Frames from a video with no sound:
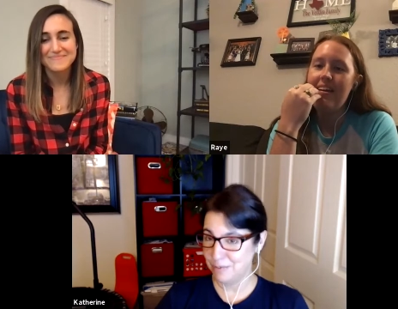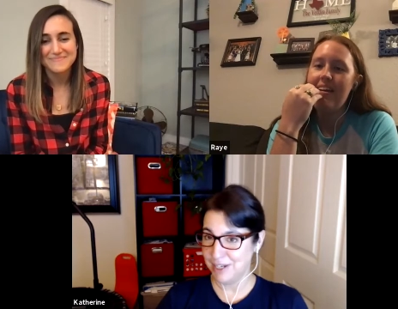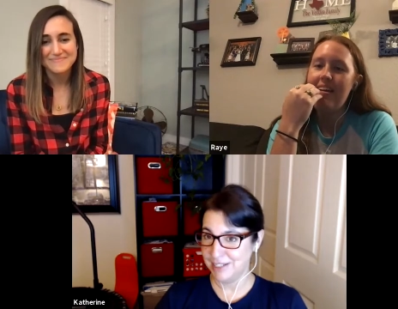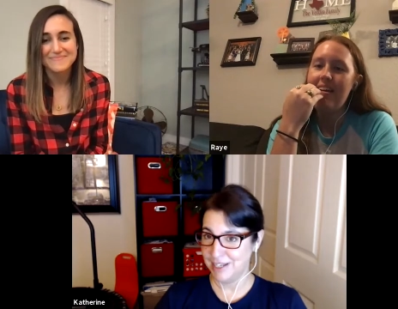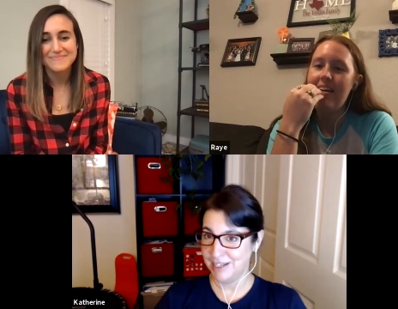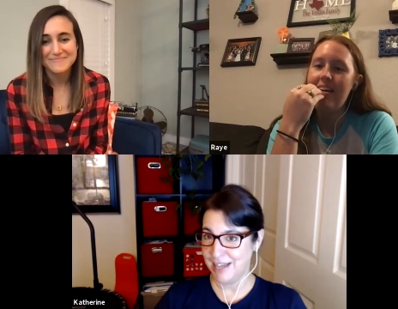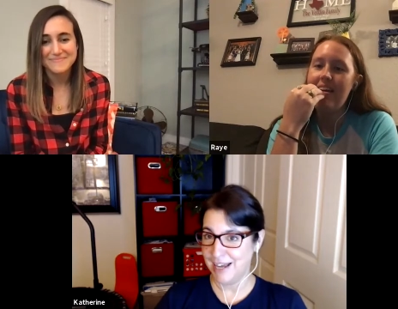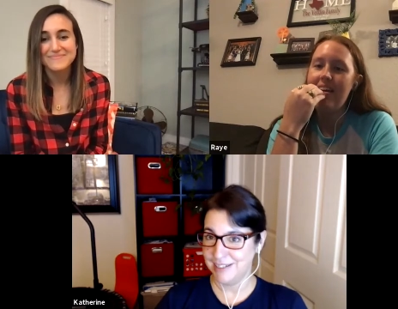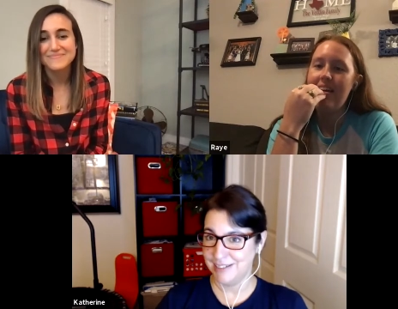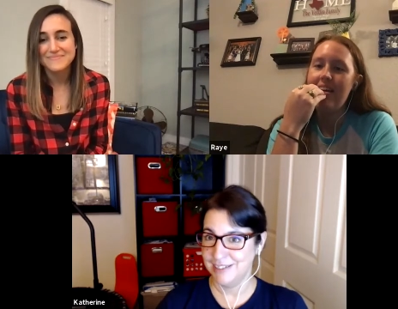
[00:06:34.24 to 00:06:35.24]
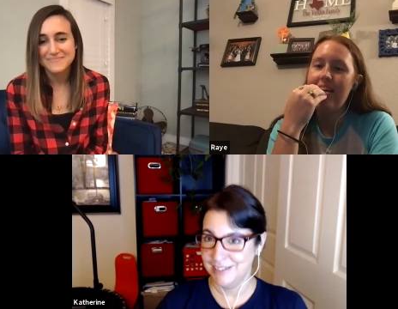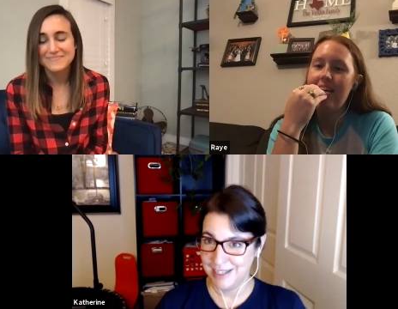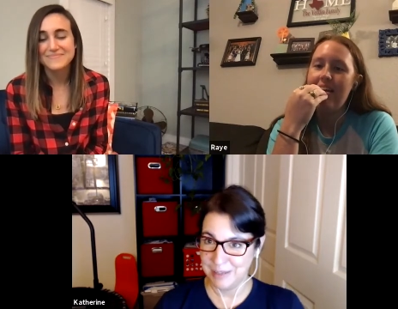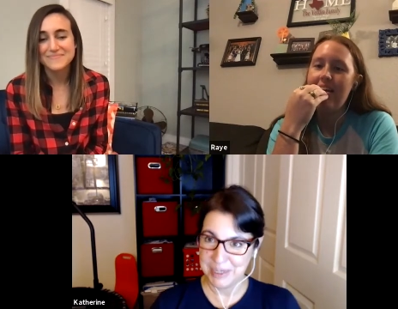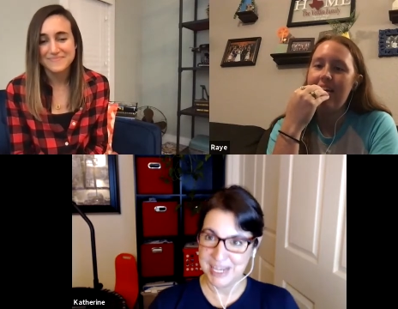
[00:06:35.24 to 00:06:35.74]
Speaker 1: was in that in
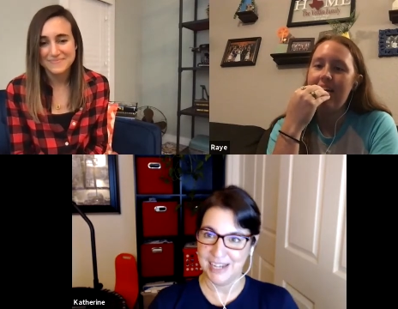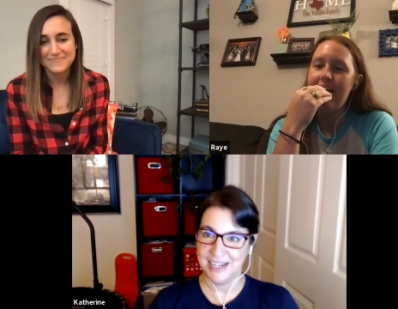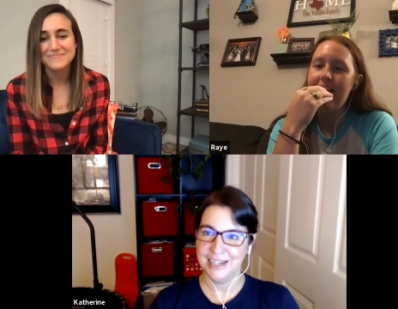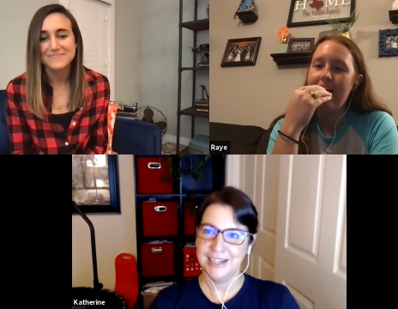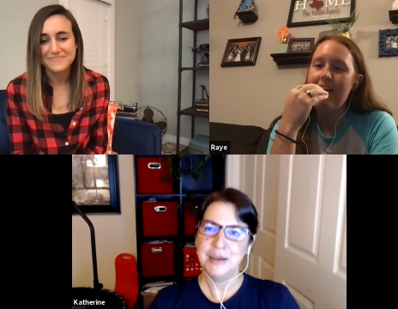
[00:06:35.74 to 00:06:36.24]
the beginning.